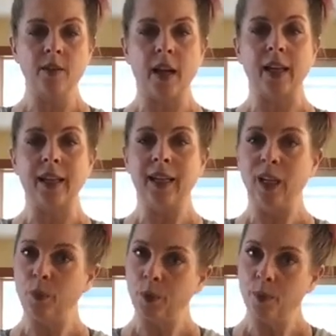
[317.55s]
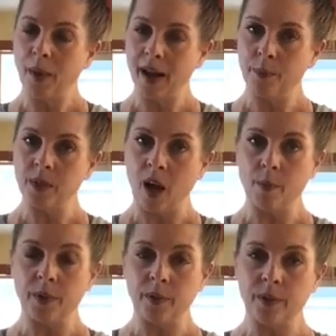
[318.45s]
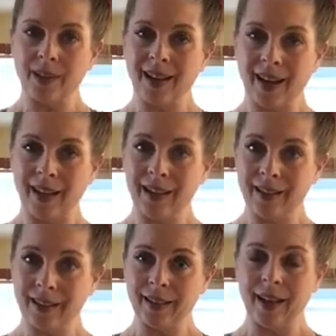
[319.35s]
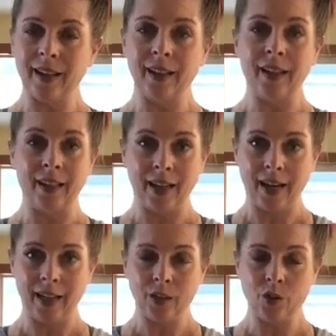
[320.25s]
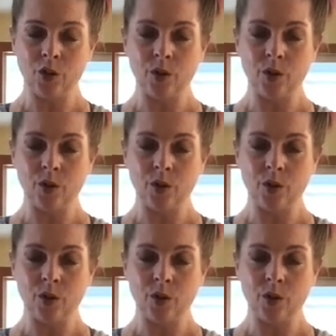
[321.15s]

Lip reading: I keep my abdominals tight and engaged.